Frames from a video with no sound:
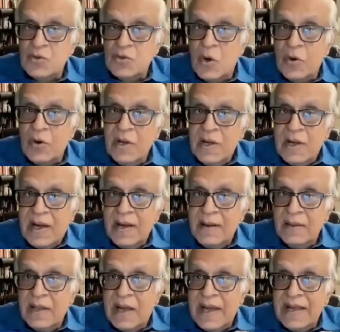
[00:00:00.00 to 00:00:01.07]
So
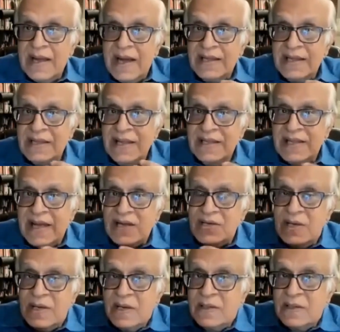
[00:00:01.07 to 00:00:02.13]
I think
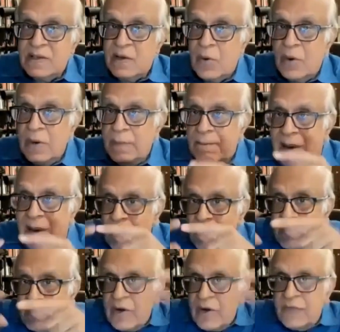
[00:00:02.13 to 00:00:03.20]
that the whole
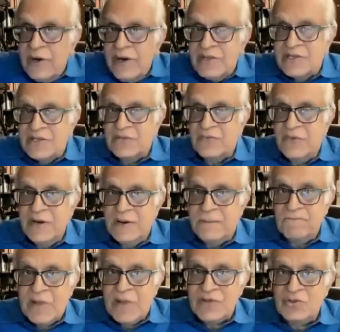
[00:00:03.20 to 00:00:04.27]
boundary of religious
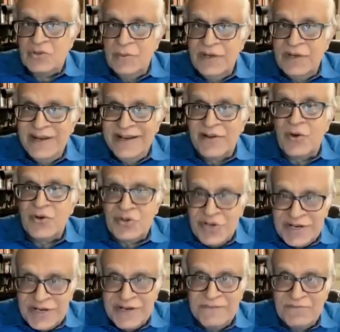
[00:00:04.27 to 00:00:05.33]
freedom has to be
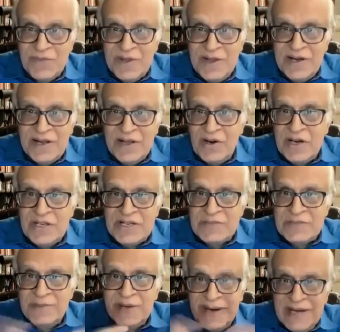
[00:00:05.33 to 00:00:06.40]
renegotiated. It cannot
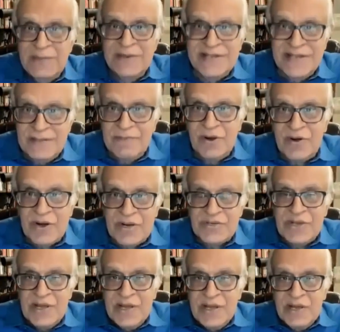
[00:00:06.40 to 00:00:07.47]
just be unlimited
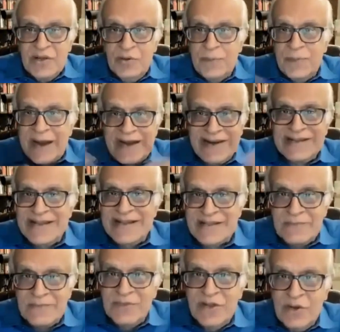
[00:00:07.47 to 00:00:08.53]
because you're
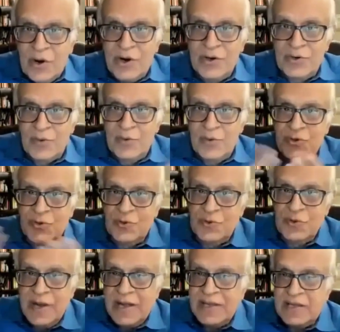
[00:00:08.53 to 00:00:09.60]
practicing something God told
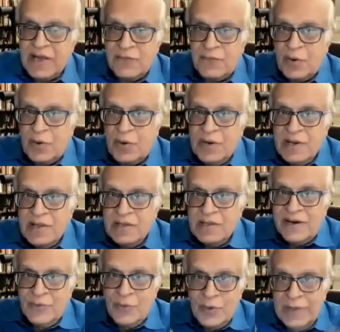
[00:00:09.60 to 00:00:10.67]
you, and therefore
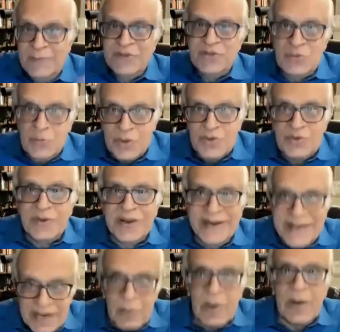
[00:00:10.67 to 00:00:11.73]
there are no limits to what you
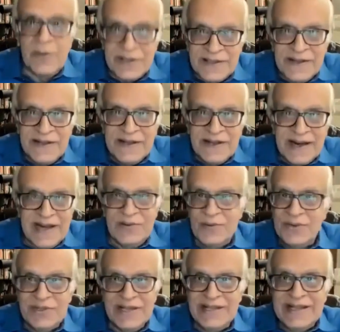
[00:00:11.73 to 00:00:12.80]
can get away with. I
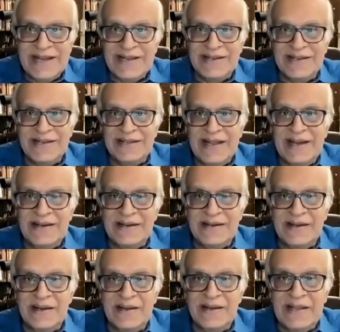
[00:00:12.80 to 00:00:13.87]
don't think
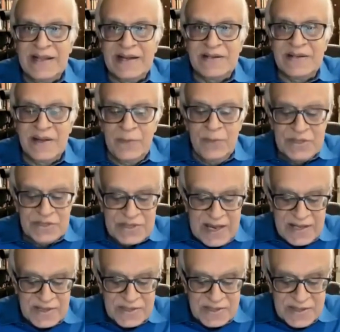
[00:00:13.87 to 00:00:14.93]
that
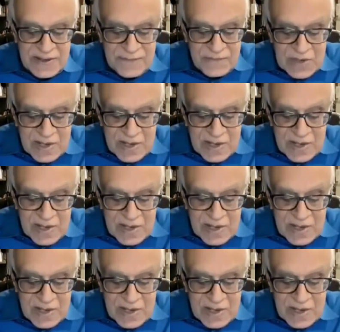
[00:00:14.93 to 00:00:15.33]
withstands.